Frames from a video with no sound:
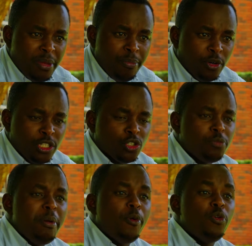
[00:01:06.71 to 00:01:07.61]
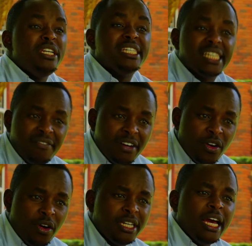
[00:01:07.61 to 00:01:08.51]
people. It's not people who discover
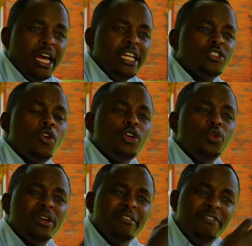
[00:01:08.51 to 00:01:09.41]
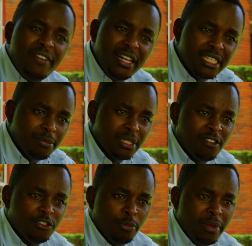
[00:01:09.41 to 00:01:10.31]
God. It's God who reveals himself to